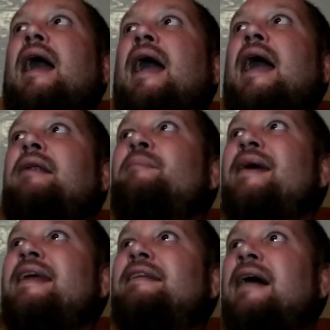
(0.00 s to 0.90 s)
had
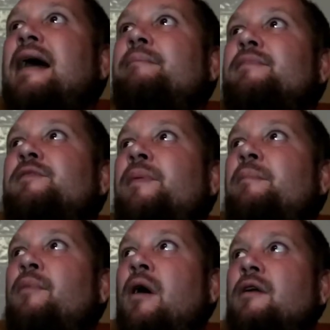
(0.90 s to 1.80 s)
many times
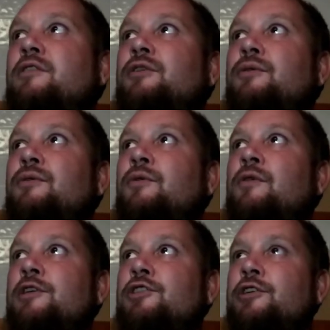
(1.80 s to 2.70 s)
been brought to
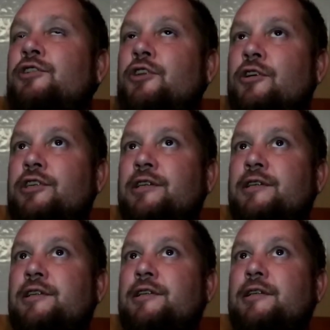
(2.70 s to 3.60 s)
Christian
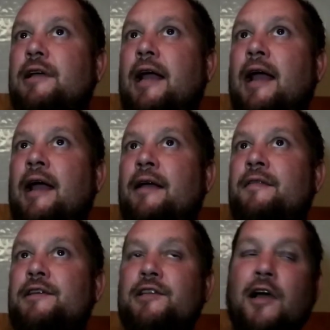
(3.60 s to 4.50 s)
churches and
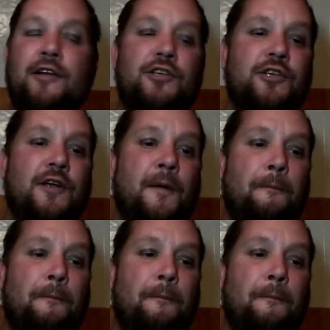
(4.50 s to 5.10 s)
the such.